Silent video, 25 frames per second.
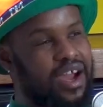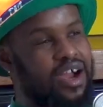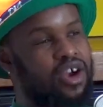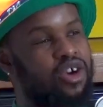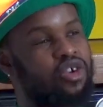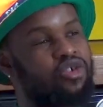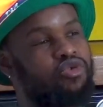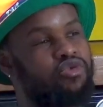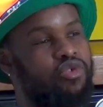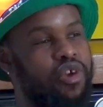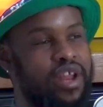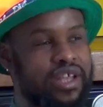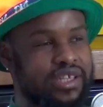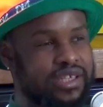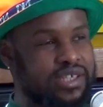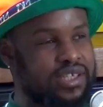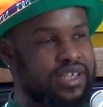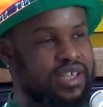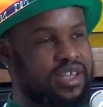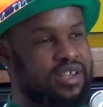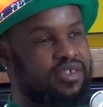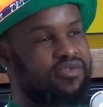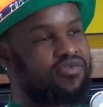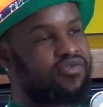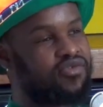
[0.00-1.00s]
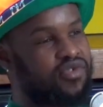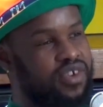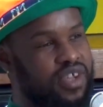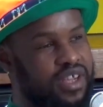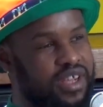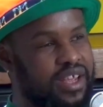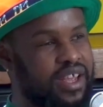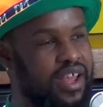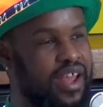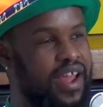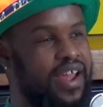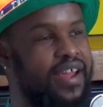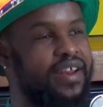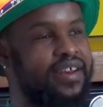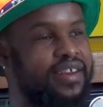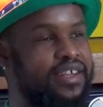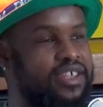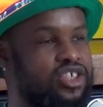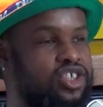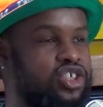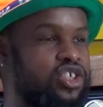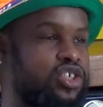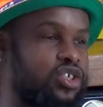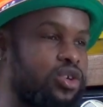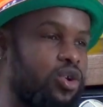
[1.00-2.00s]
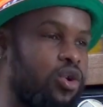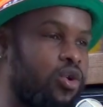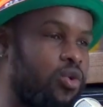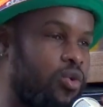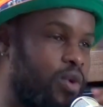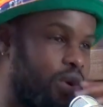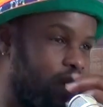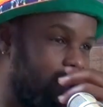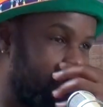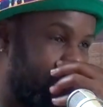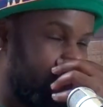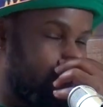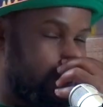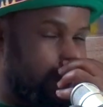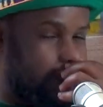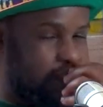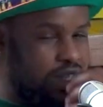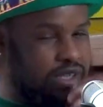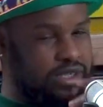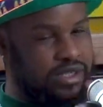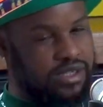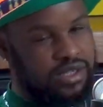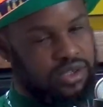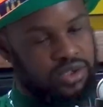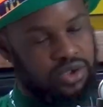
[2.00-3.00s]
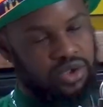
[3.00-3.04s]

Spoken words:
aggressive energy or whatever the case is.